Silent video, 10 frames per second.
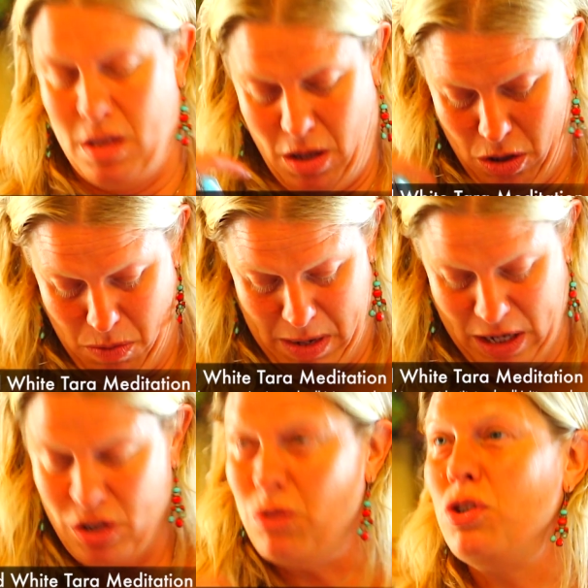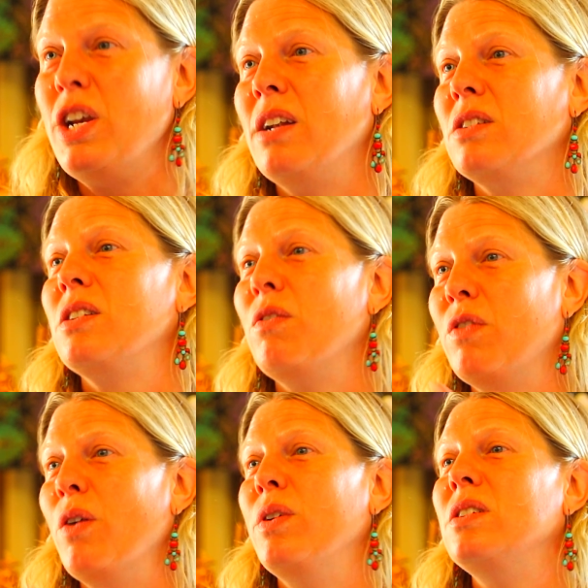They're the main 2 channels that
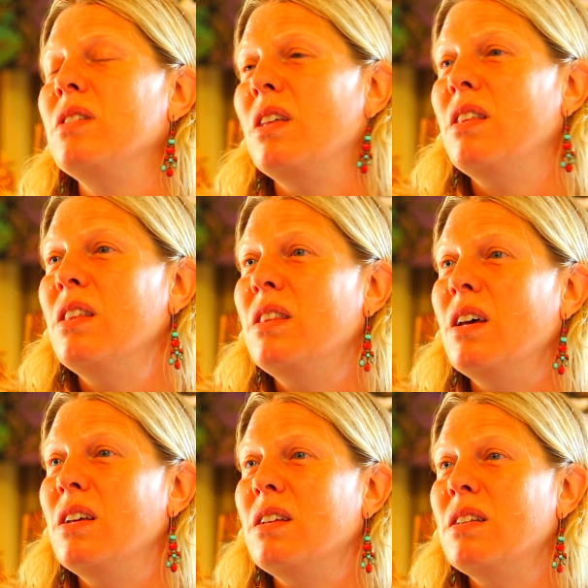flow into the